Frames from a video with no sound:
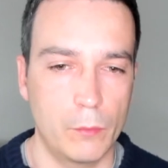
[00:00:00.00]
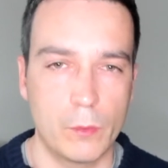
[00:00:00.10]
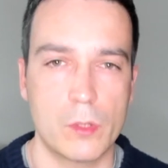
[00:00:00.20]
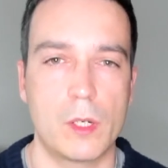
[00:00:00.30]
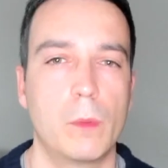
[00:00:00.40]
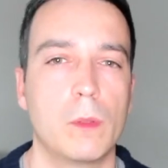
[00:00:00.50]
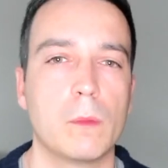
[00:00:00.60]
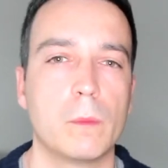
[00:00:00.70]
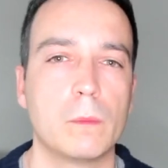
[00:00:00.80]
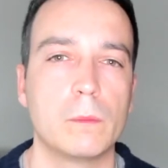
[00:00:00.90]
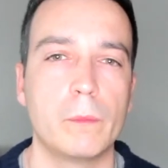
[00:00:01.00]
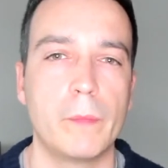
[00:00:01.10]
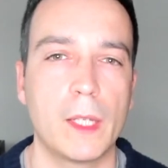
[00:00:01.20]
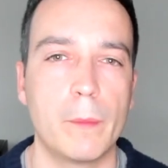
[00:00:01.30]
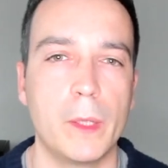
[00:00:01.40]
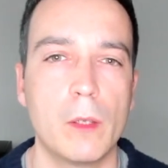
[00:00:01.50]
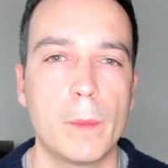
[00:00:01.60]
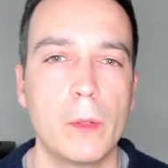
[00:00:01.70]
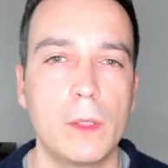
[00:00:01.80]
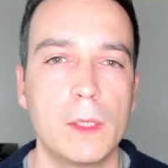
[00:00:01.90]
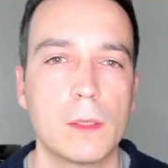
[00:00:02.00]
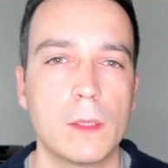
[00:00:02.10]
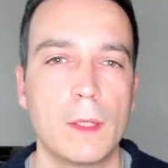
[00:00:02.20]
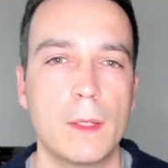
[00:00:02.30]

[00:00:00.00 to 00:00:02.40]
of course, I will make a video about it